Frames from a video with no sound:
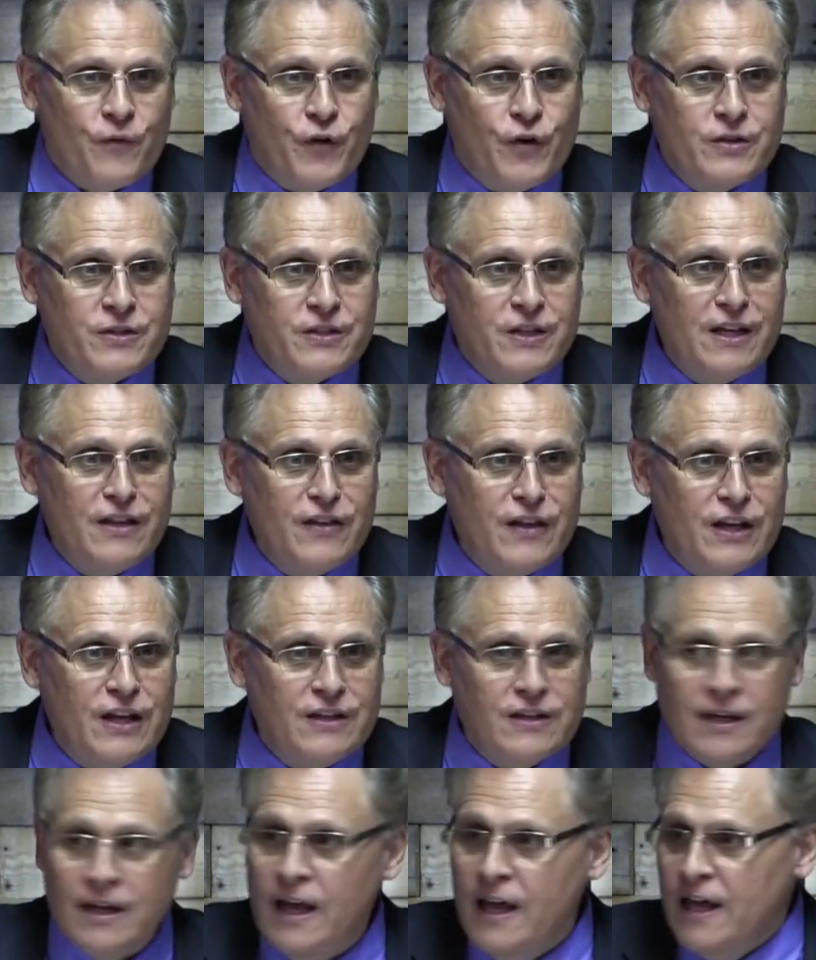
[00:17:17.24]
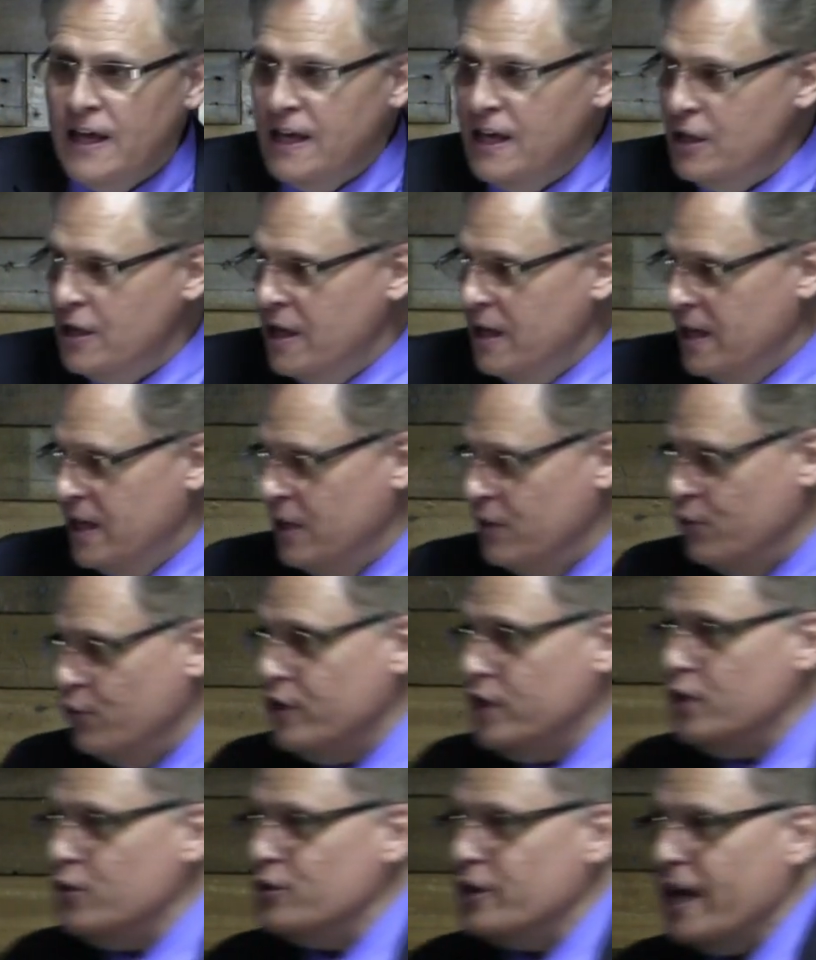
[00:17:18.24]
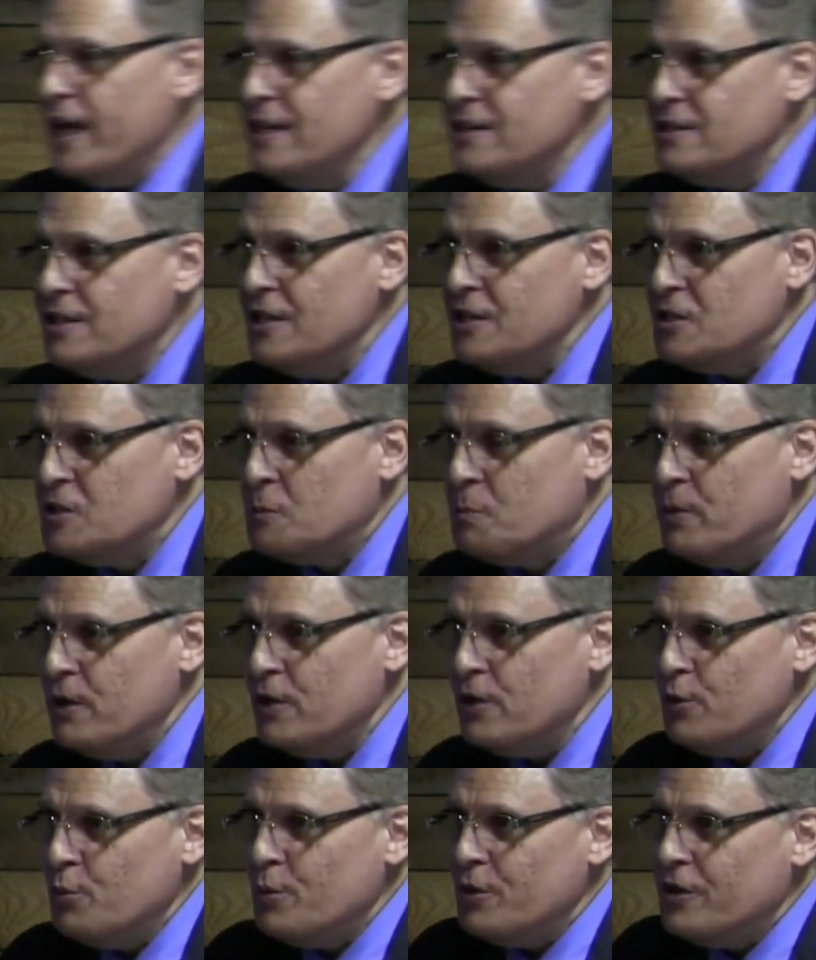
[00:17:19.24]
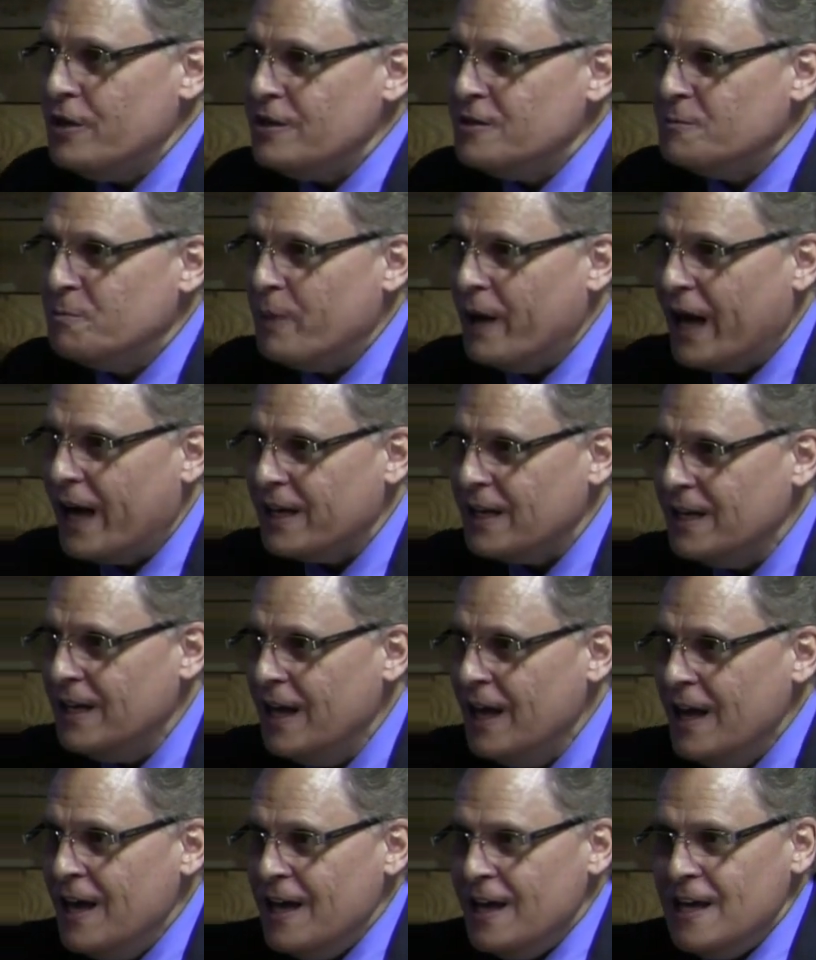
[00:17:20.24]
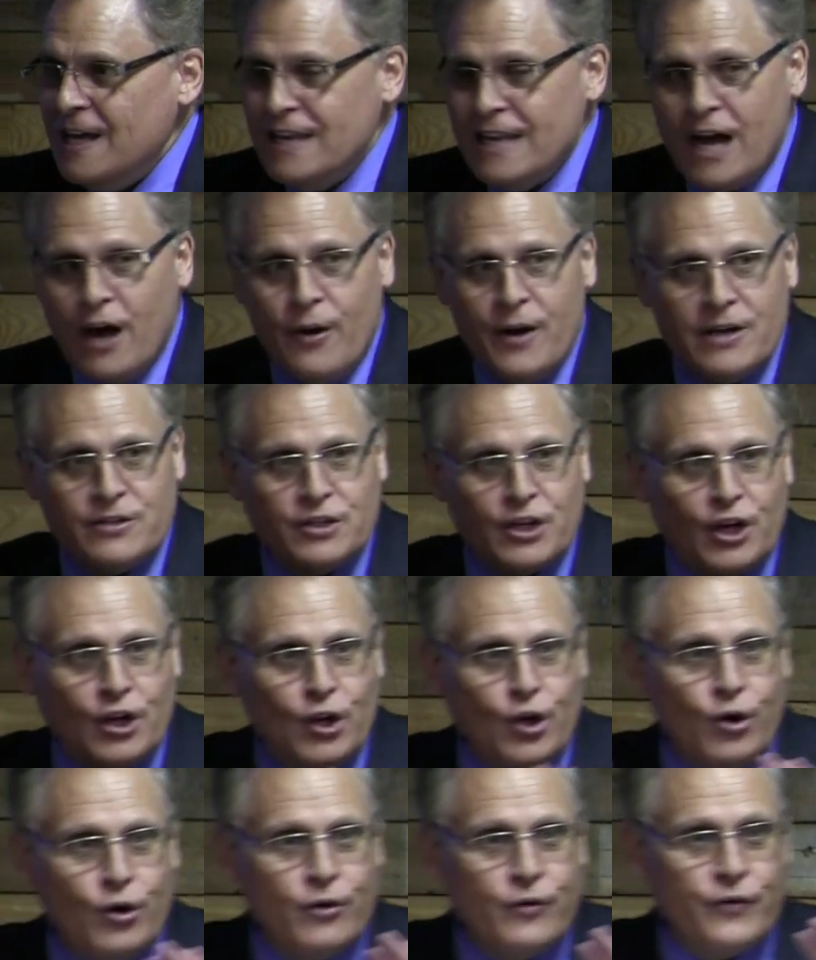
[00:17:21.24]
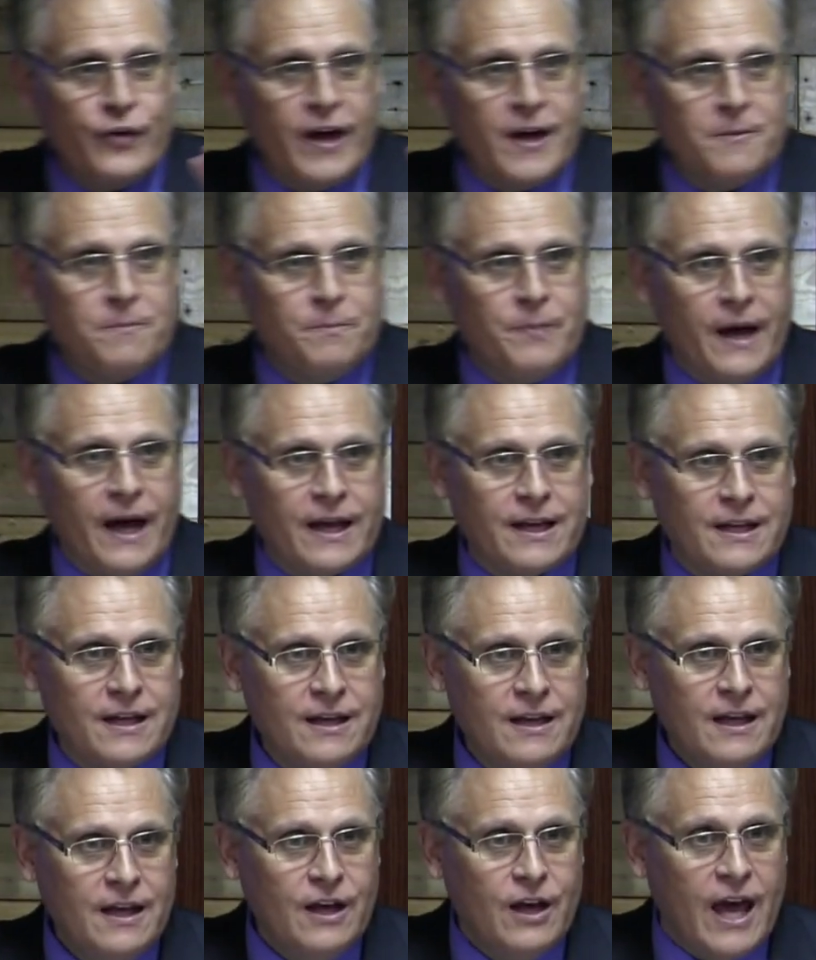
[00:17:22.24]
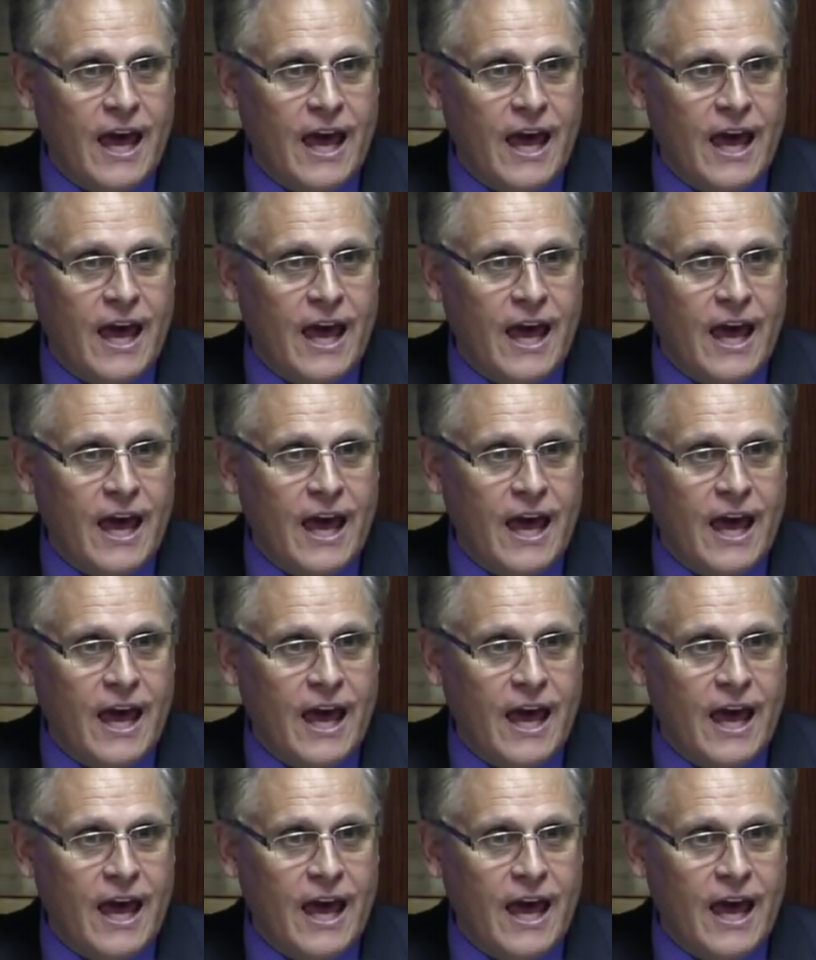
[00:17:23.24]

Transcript: First thing that he did, he, he reunites his spirit with his body. He now has a glorified body.